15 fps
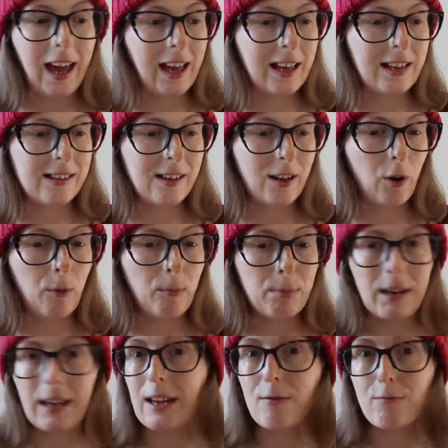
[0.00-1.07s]
is a
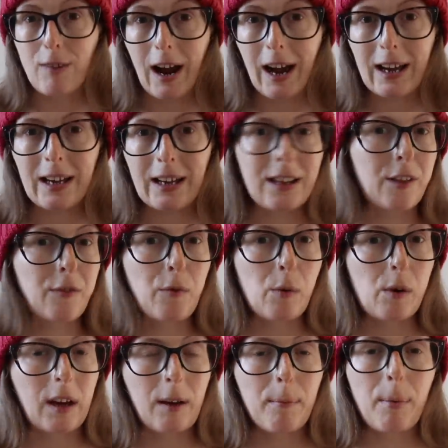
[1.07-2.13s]
complete wreck and is
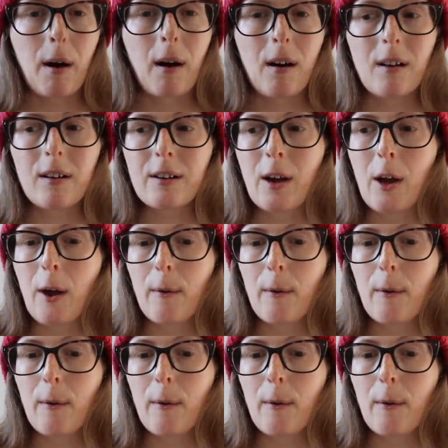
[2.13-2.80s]
falling apart,